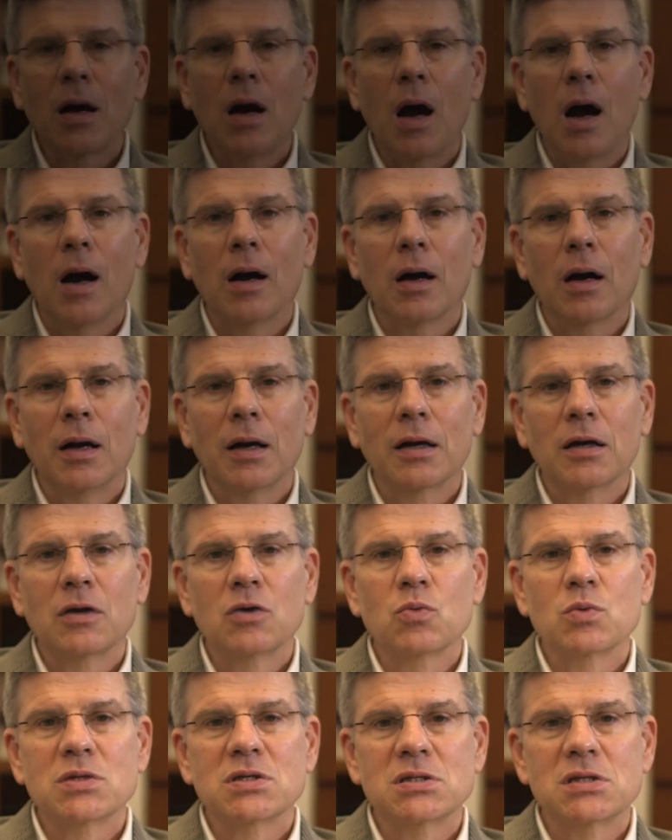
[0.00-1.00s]
Kong
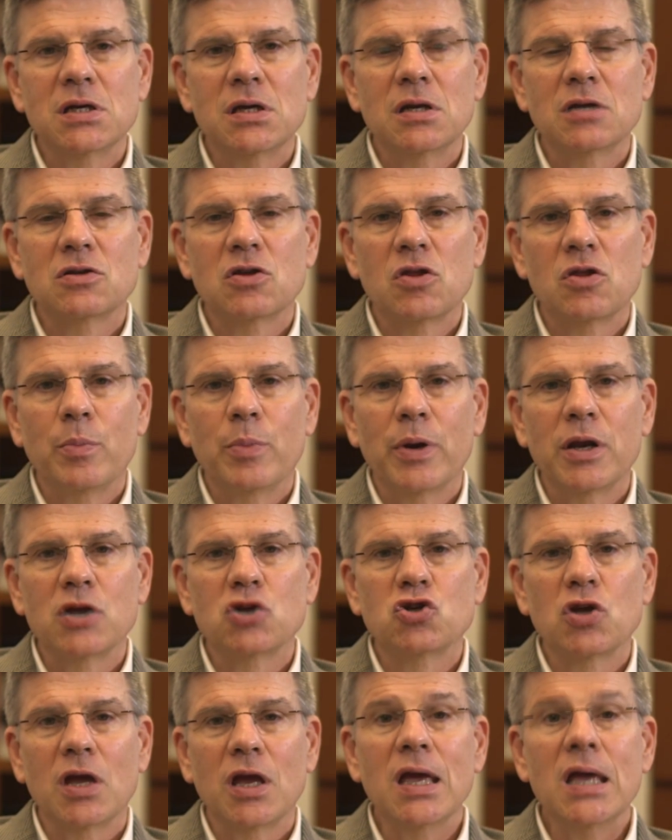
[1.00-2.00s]
Island was ceded to the
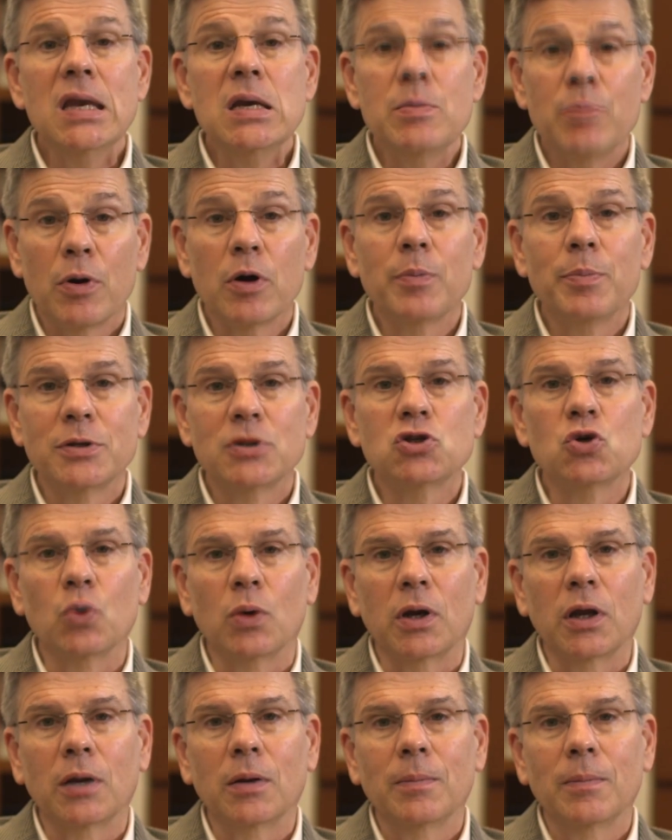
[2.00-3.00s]
British in
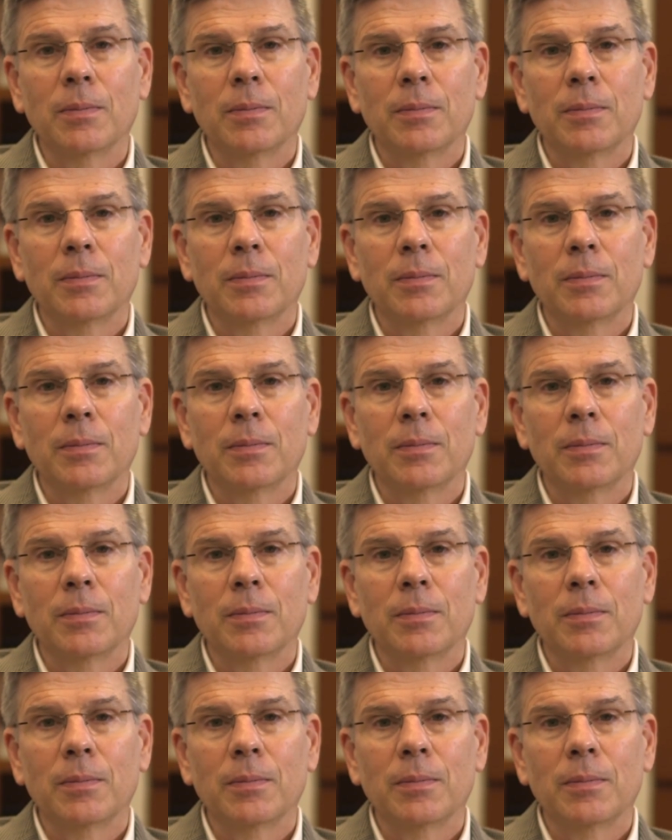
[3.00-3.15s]
perpetuity.